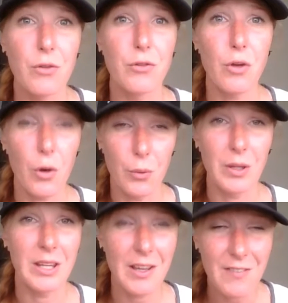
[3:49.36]
So,
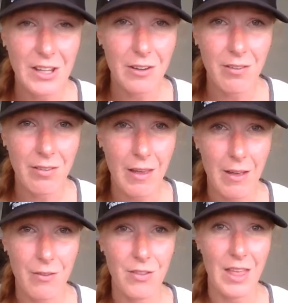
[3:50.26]
giving
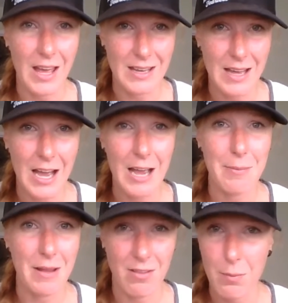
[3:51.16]
yourself that time,
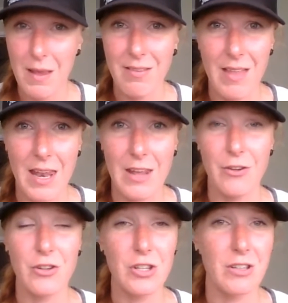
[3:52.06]
that space, that
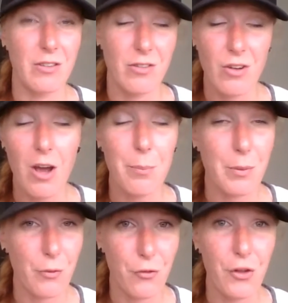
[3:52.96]
energy to stop
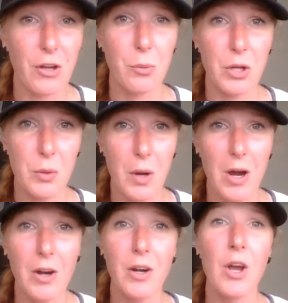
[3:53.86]
and reflect where you
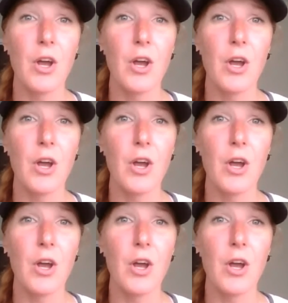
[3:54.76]
are,